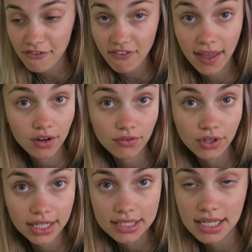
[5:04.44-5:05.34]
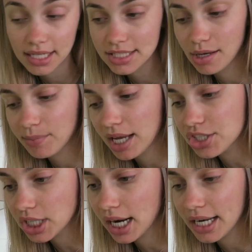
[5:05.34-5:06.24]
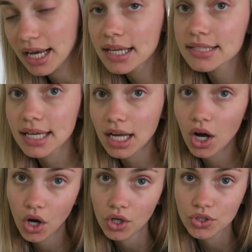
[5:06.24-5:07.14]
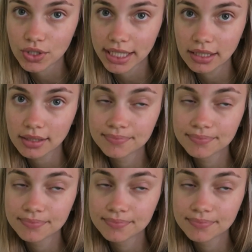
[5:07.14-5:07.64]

a fan of green tea. So I might try it as like a hot drink.